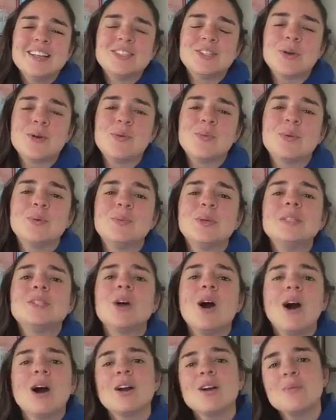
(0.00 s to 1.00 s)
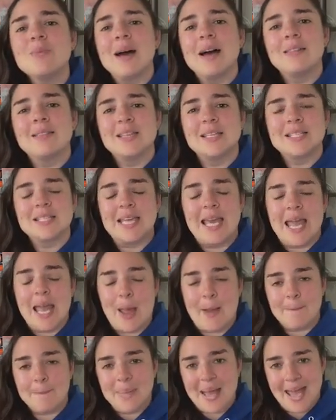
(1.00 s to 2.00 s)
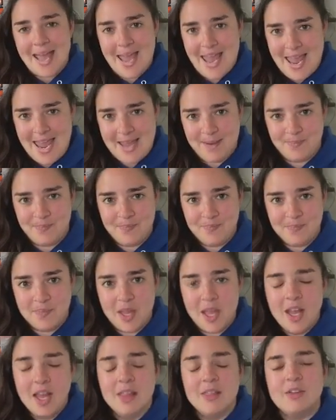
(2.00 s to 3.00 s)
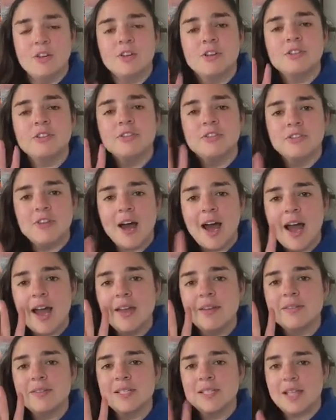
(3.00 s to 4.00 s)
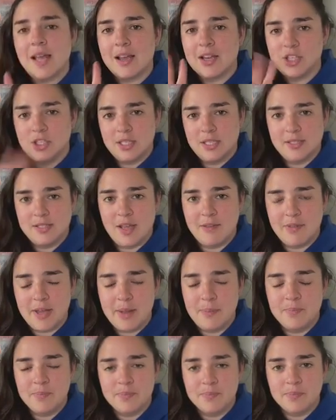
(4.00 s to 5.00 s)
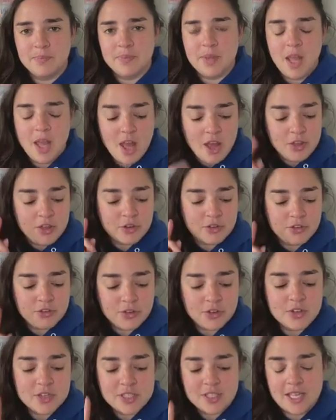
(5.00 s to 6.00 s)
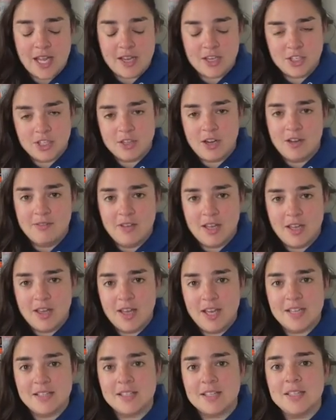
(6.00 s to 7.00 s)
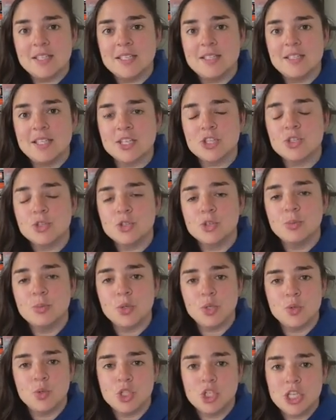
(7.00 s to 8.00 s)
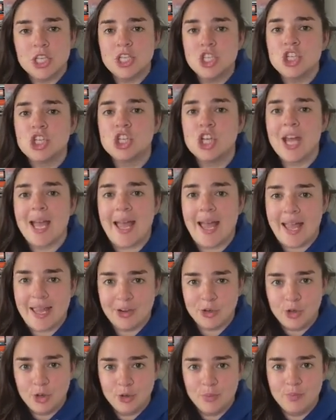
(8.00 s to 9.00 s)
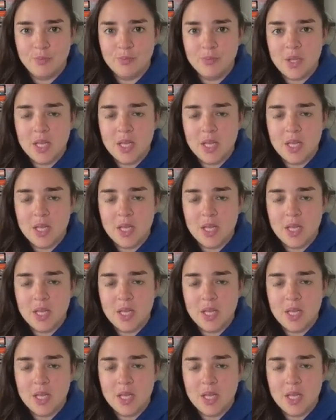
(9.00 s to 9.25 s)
So when we talk about this campaign, There are 5 sections of it. The first section of it is the distribution channel.